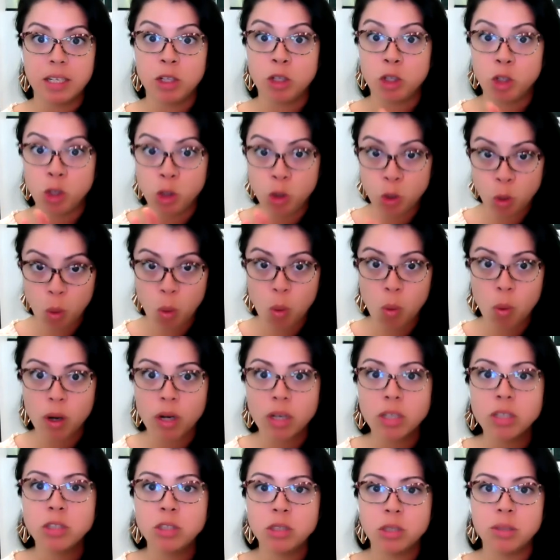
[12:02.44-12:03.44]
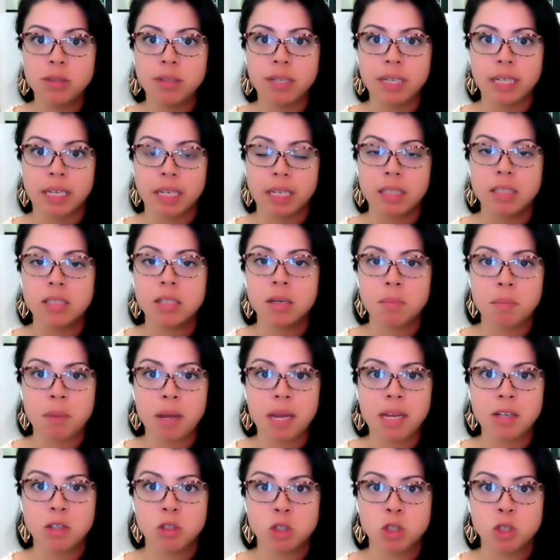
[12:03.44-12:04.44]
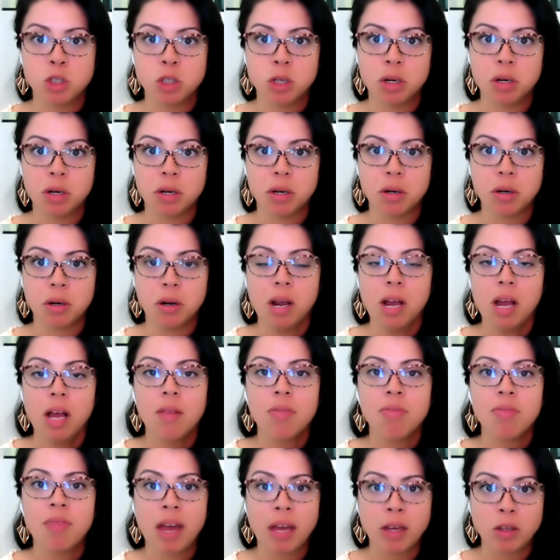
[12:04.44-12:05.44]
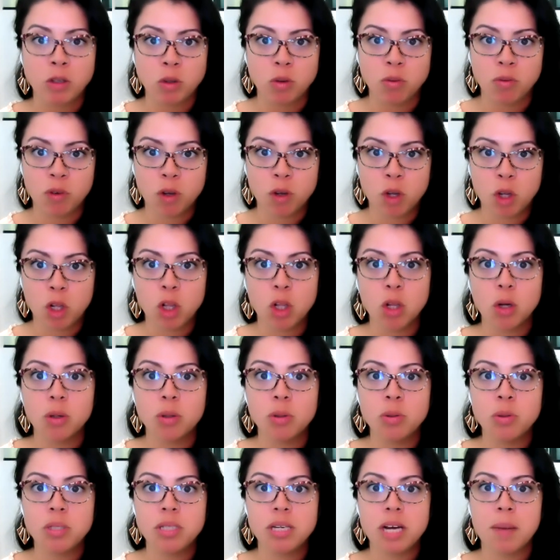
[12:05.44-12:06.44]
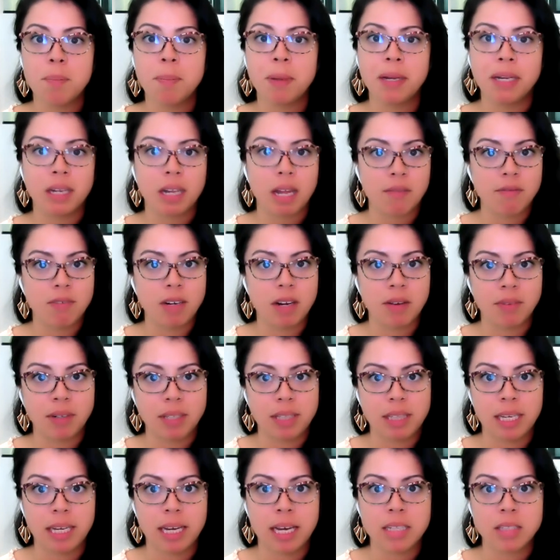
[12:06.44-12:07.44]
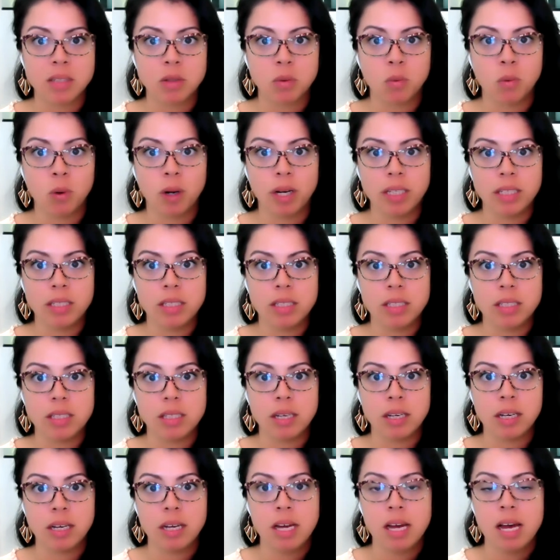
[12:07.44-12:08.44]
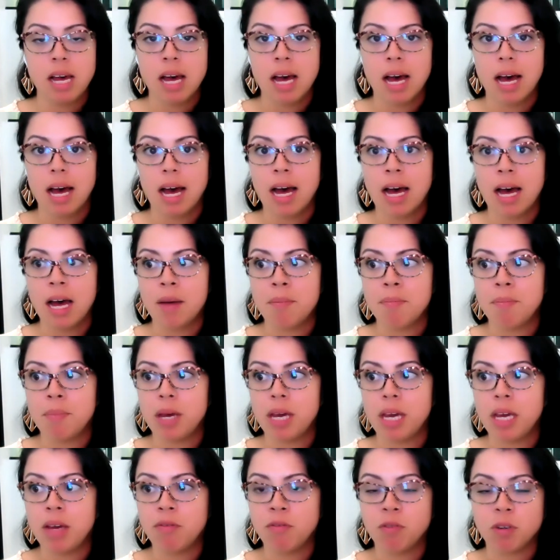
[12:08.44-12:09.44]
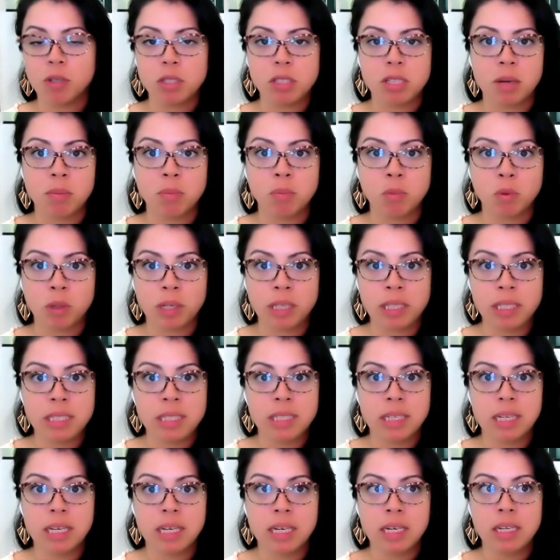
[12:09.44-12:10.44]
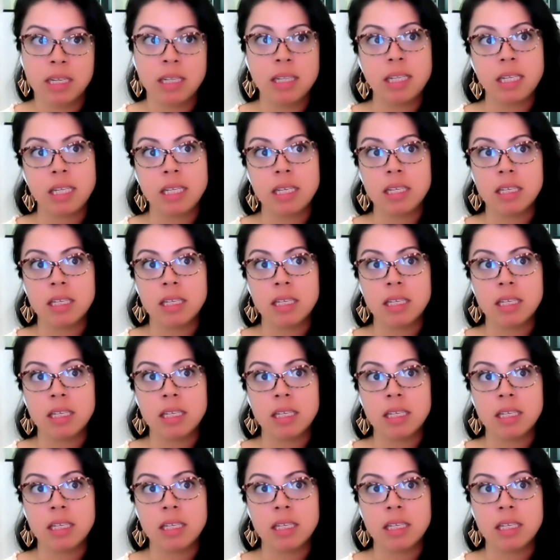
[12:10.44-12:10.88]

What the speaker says: to make sure that you've closed up and left everything as it was. If for some reason